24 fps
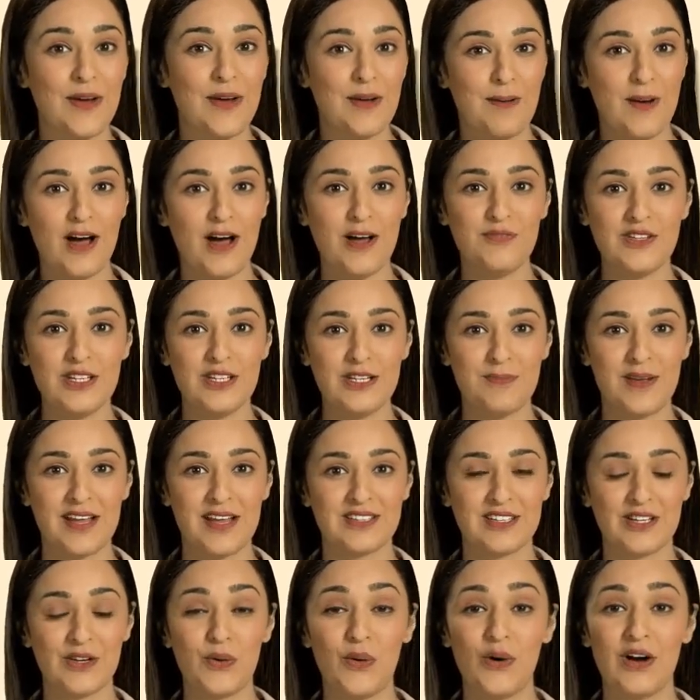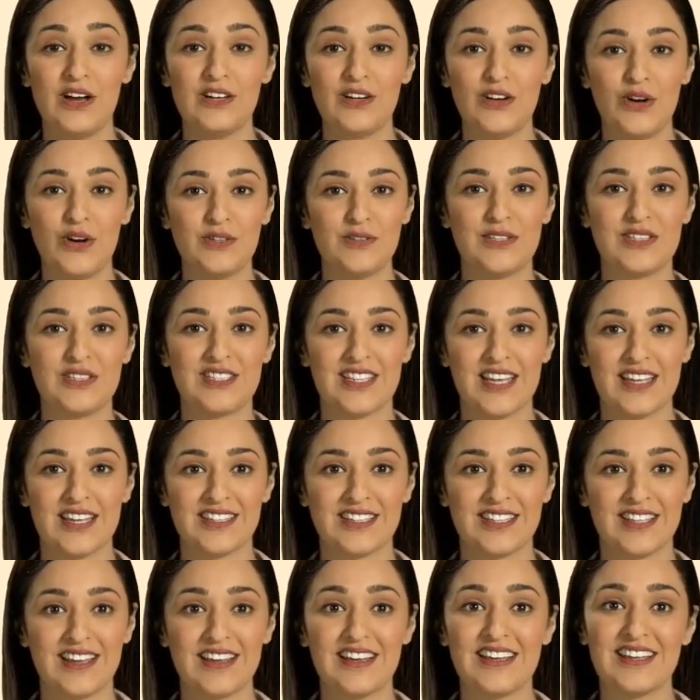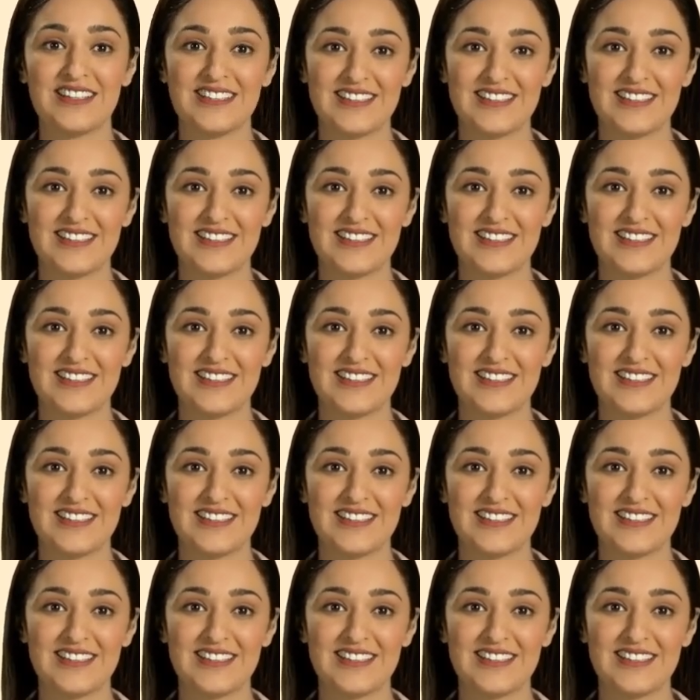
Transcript: Powered by the Qualcomm processor,